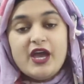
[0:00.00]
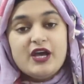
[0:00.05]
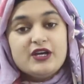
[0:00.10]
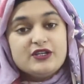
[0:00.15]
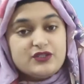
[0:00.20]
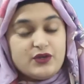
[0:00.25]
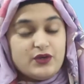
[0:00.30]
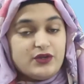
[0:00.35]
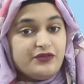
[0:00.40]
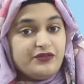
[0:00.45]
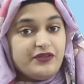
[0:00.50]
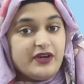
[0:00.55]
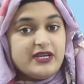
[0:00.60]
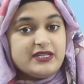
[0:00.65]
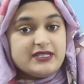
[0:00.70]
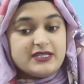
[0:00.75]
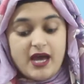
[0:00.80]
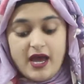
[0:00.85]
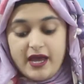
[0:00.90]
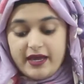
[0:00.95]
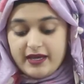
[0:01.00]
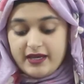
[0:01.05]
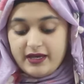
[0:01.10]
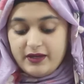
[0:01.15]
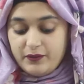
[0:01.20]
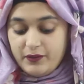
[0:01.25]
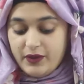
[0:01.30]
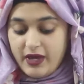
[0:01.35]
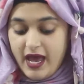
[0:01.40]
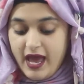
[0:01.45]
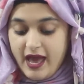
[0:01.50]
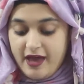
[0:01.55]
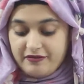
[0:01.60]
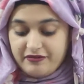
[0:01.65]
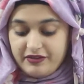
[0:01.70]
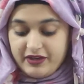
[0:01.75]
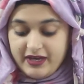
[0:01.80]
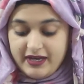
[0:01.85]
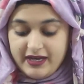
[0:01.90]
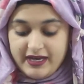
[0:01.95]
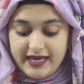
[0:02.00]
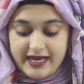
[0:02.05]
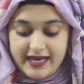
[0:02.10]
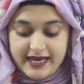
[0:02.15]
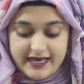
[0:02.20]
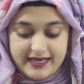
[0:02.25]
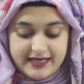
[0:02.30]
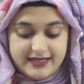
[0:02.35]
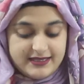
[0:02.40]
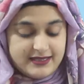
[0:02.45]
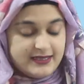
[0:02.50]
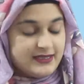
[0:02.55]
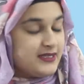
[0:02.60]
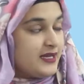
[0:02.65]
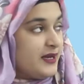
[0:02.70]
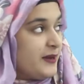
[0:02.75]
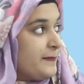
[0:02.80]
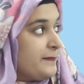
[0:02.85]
So the first icon we have here is